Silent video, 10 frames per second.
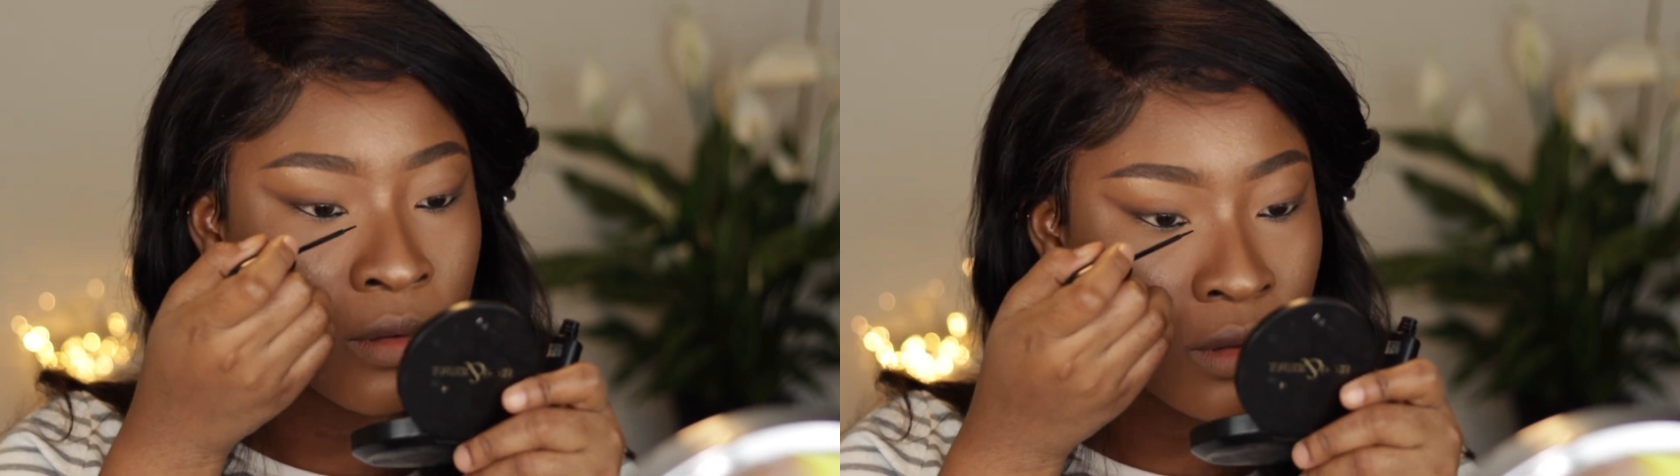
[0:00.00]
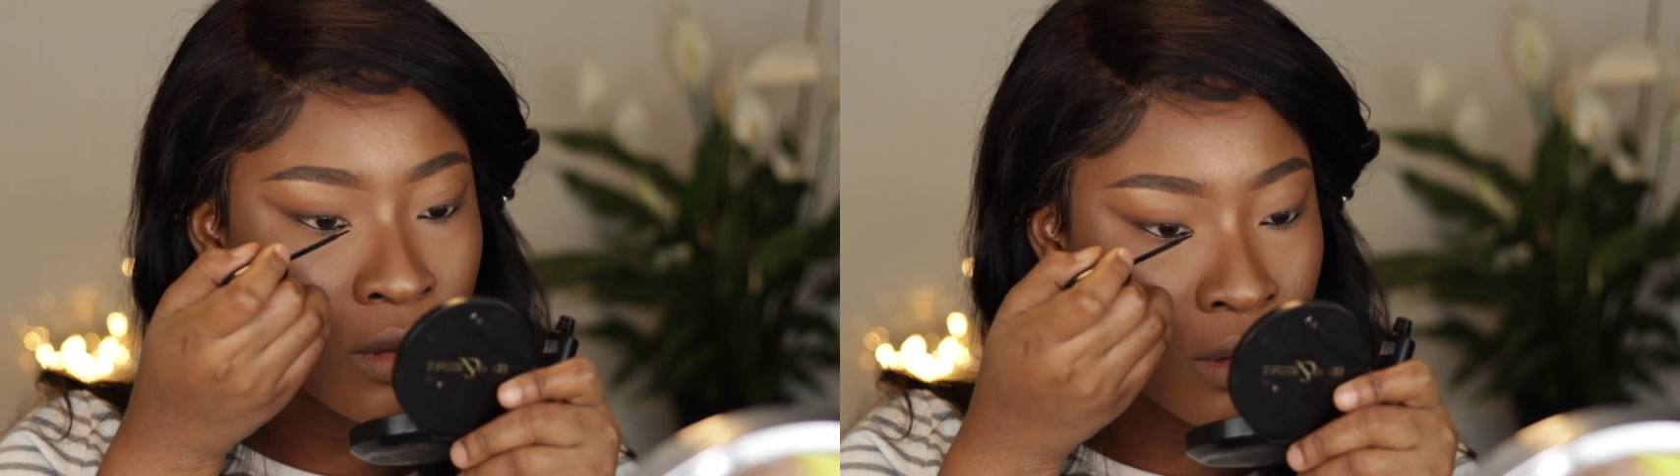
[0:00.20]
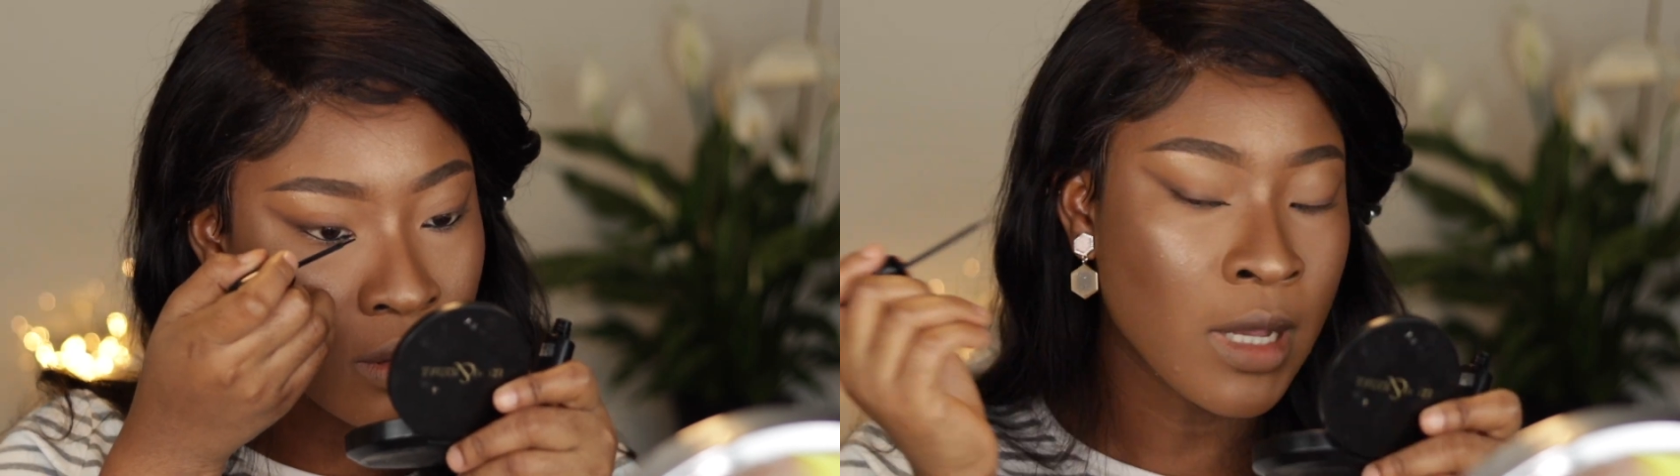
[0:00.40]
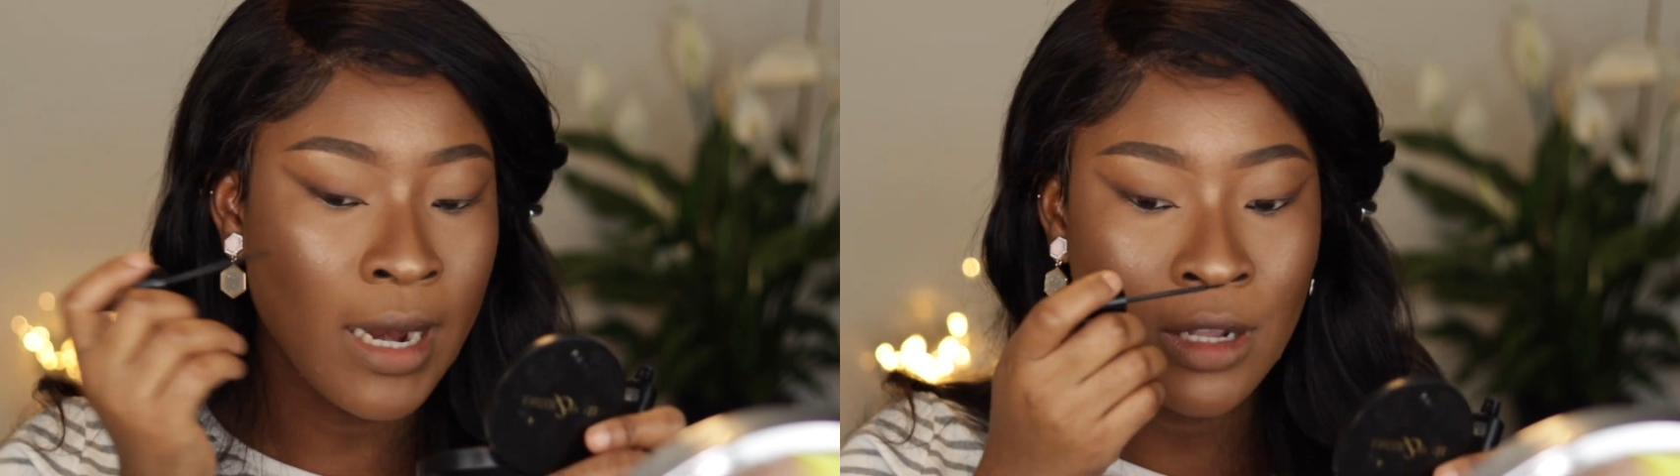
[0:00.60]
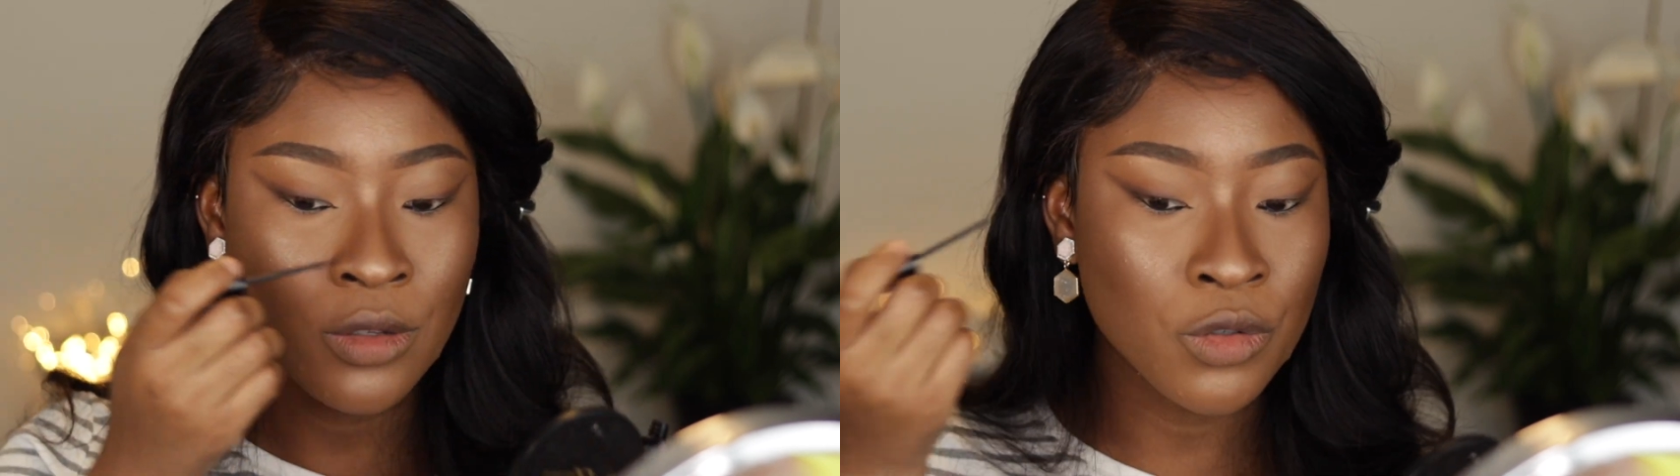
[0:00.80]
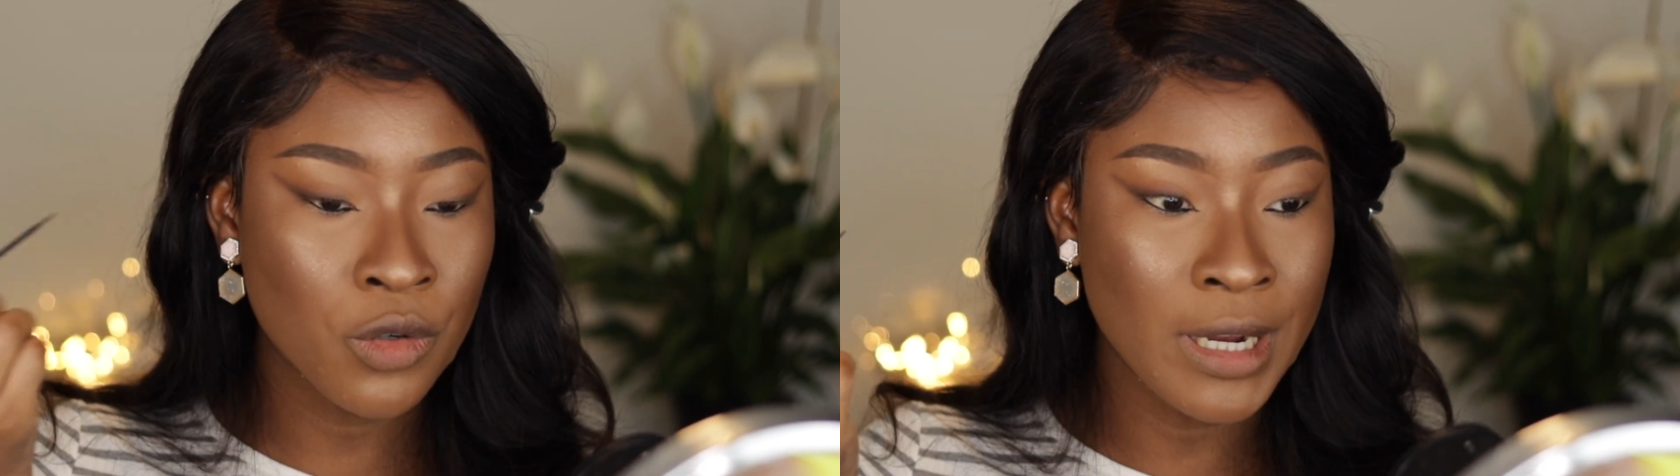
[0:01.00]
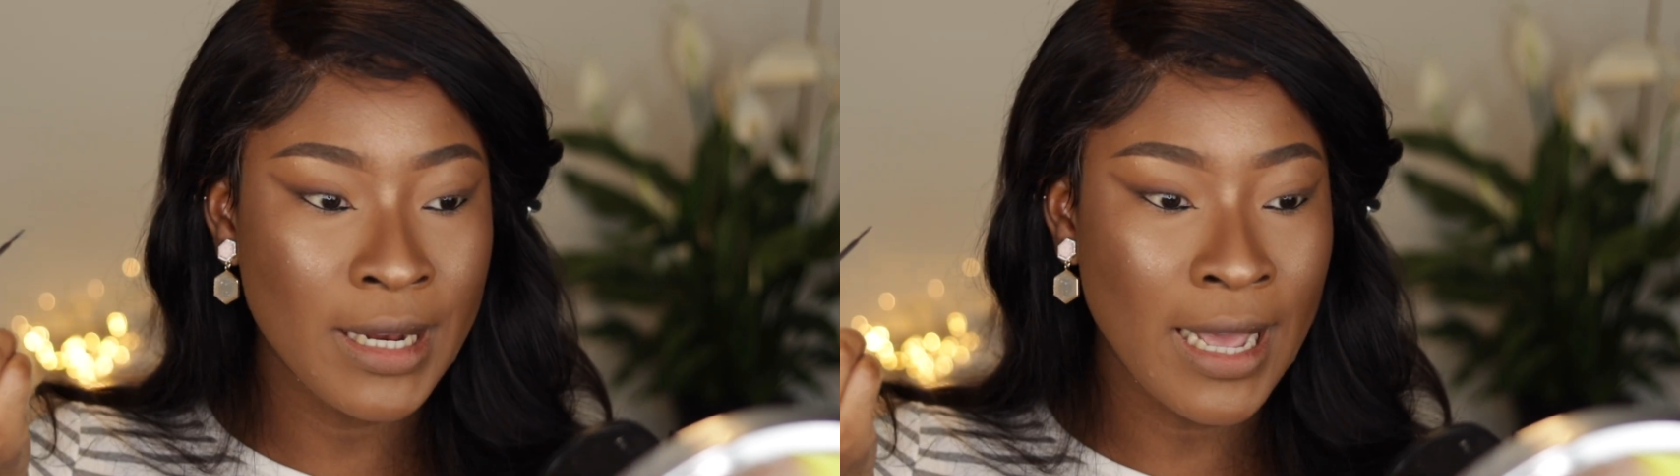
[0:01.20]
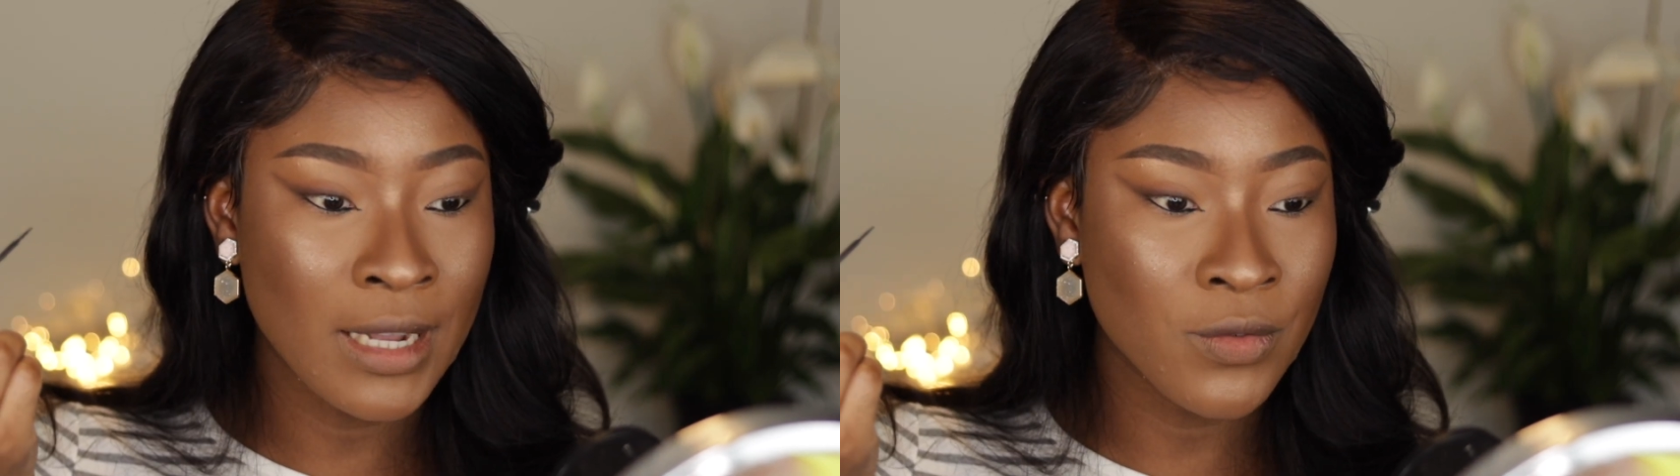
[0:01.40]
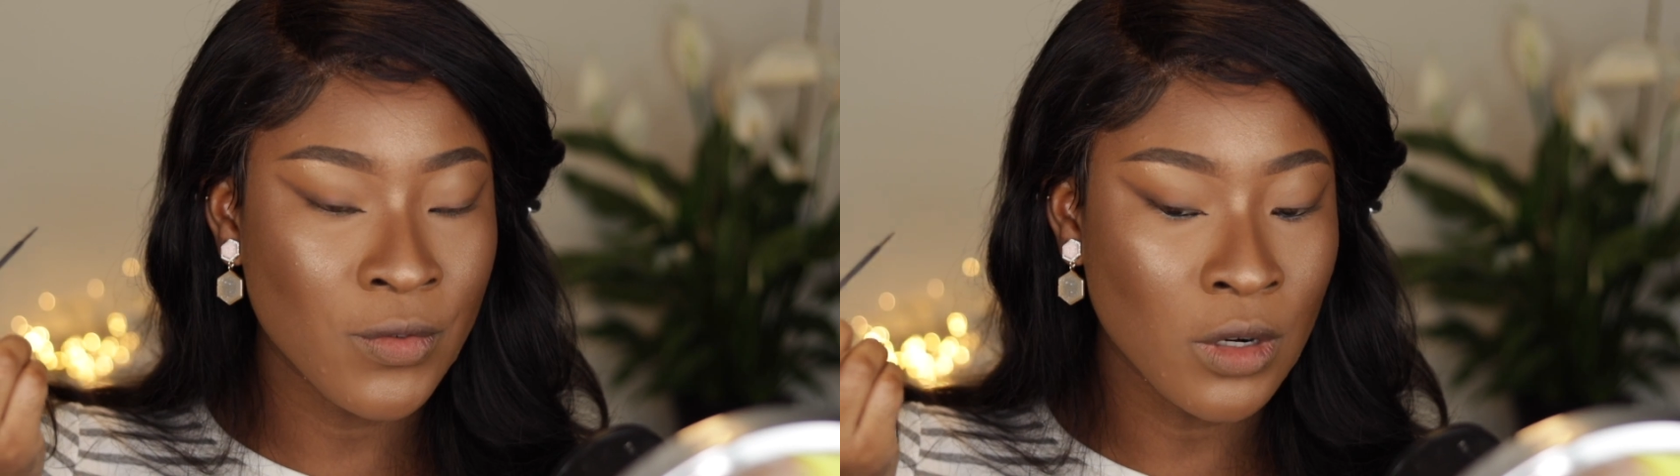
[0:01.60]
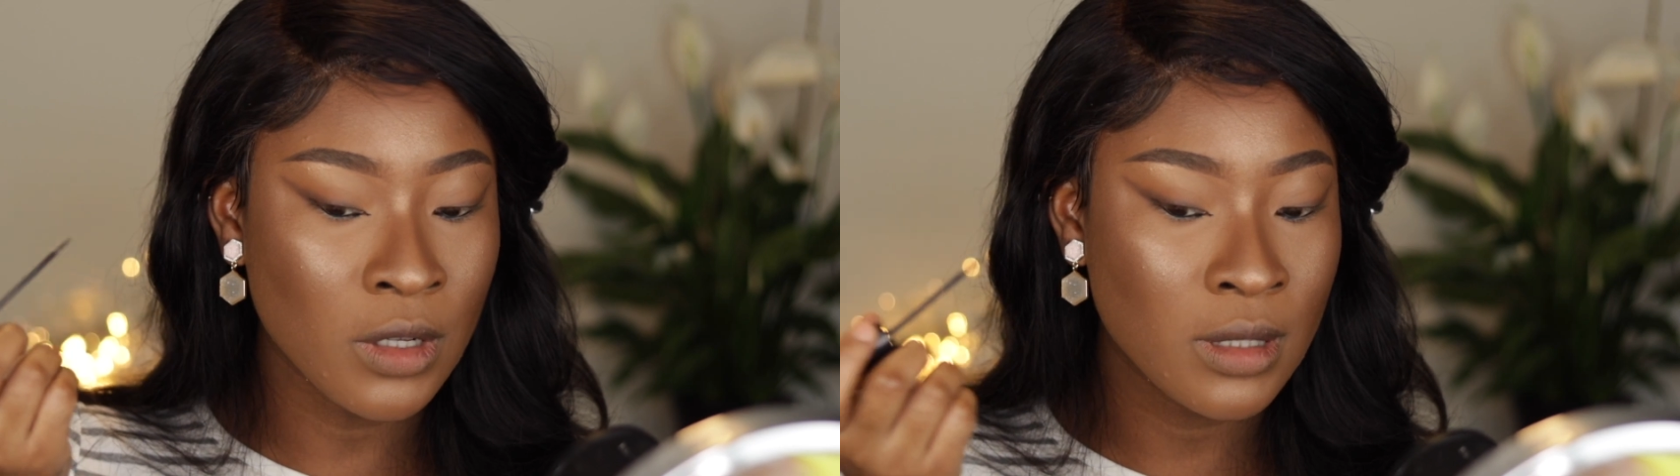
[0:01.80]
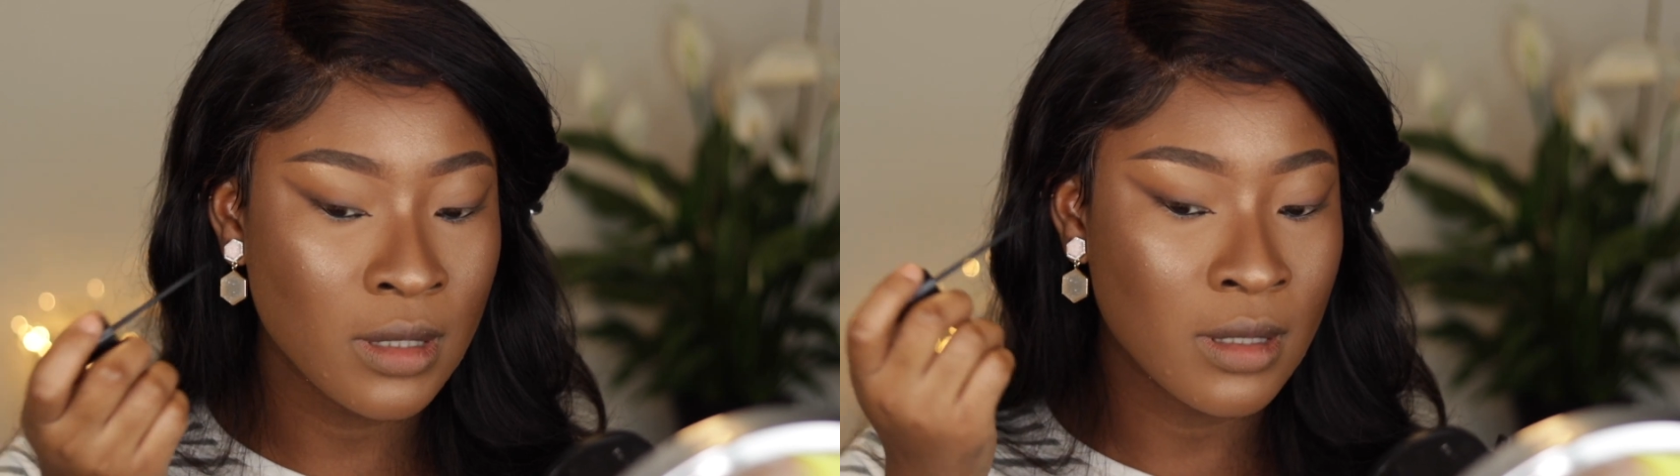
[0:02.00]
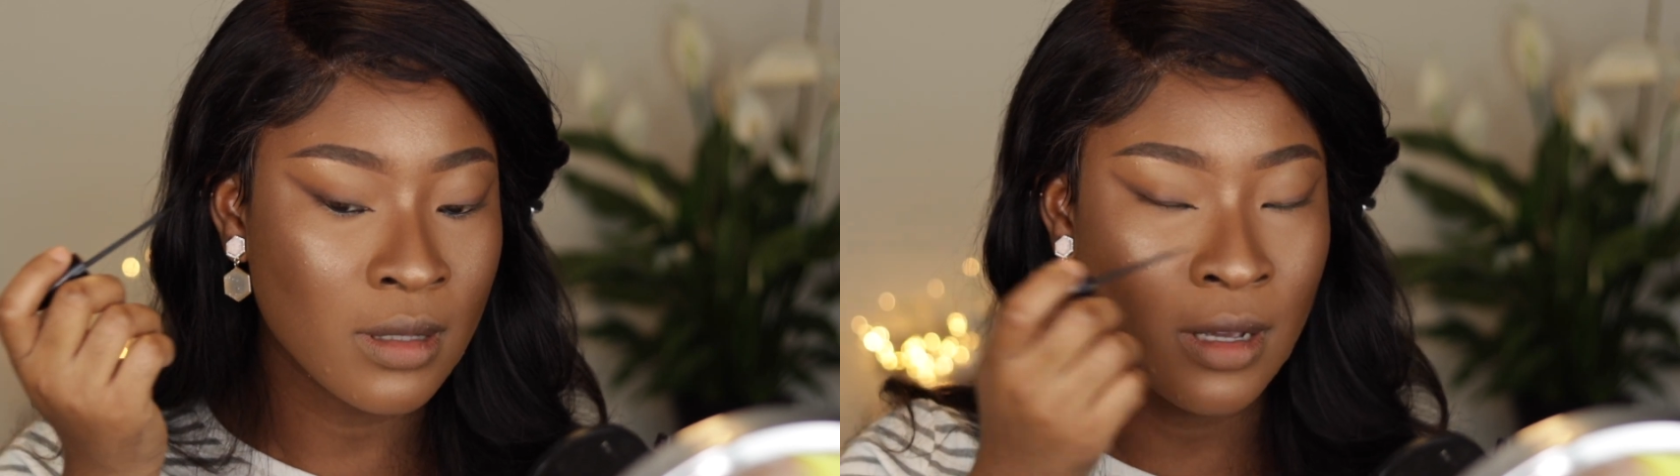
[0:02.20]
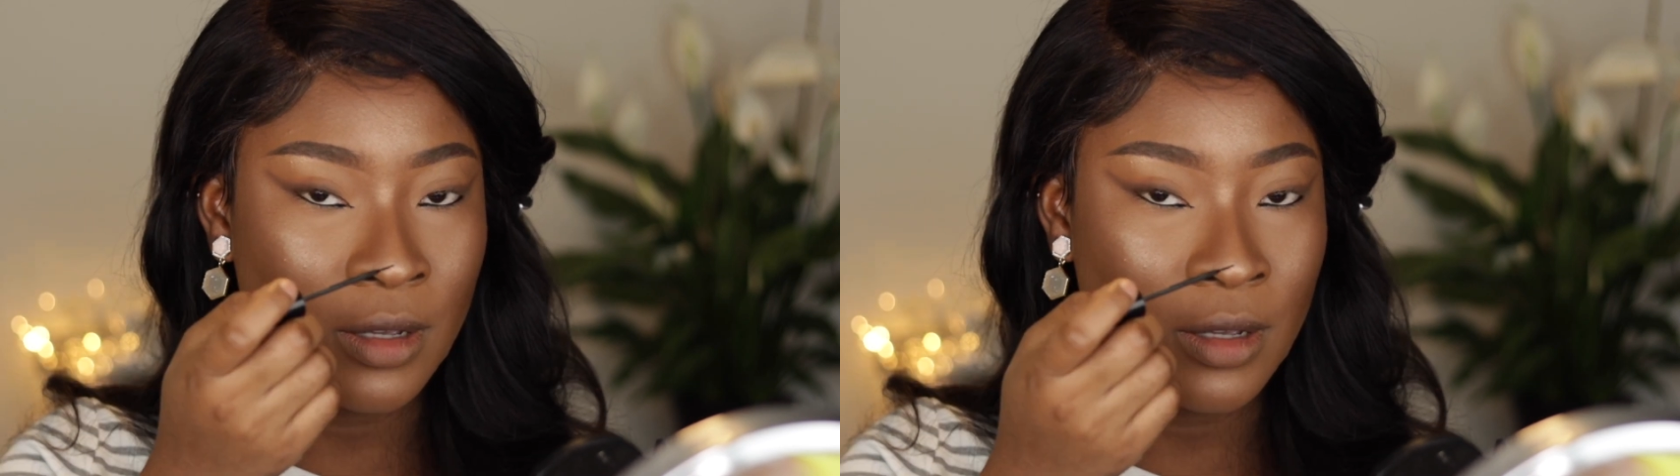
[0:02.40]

So I like to draw a line first